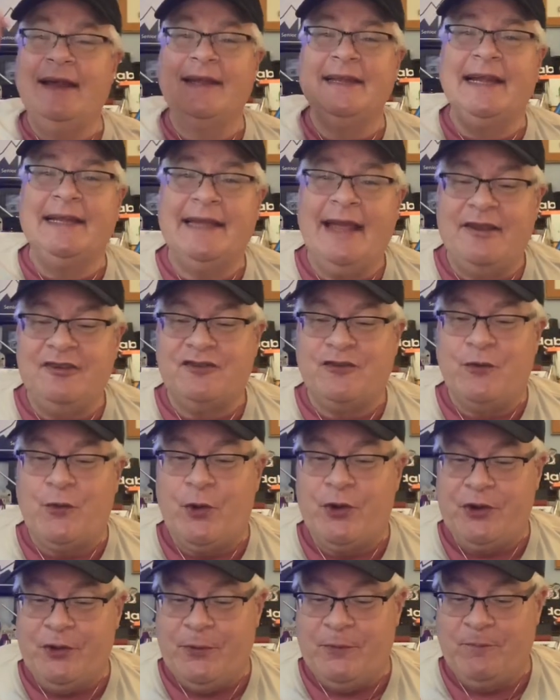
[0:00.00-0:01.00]
on the desk
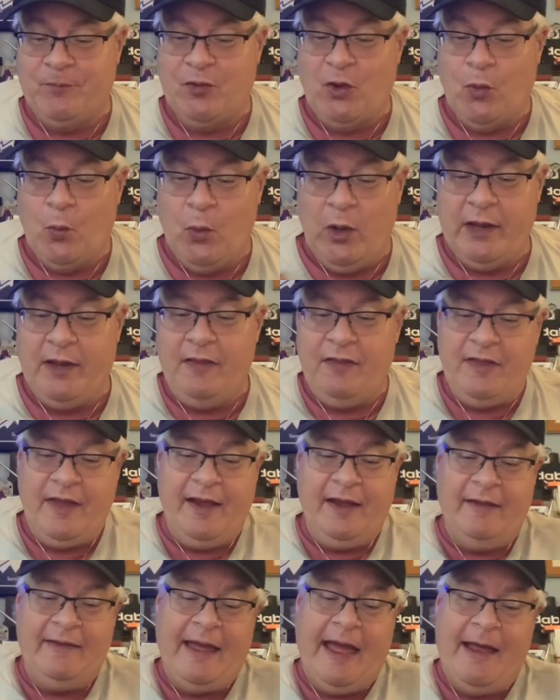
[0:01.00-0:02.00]
for you. What do you
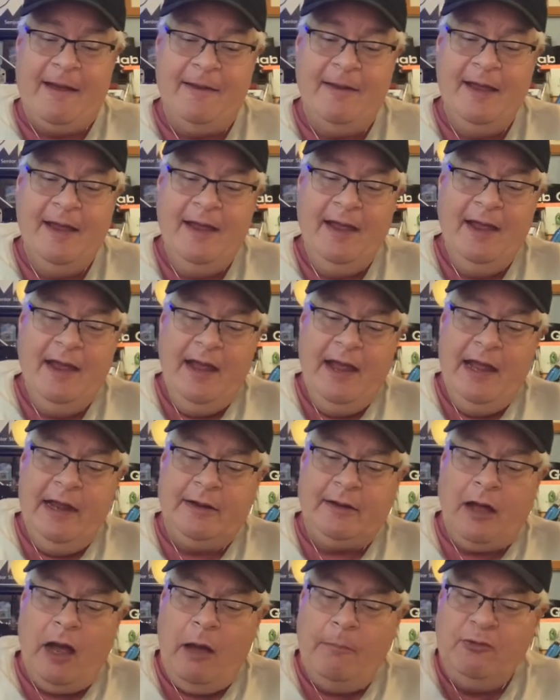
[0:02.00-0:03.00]
think of that?
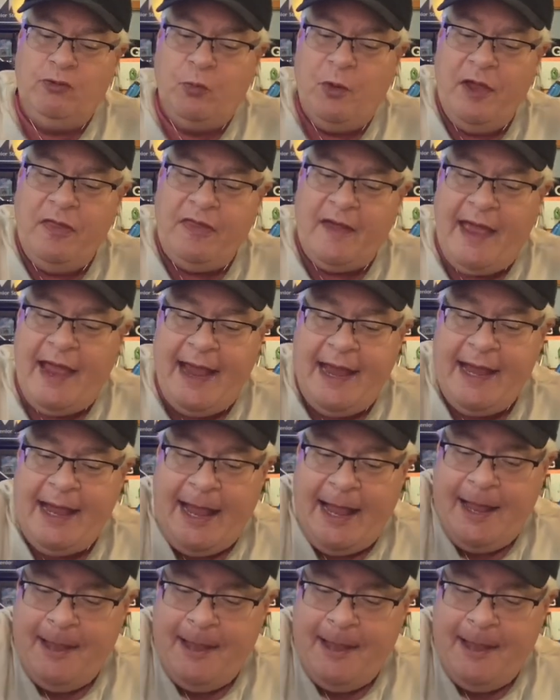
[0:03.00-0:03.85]
It comes with a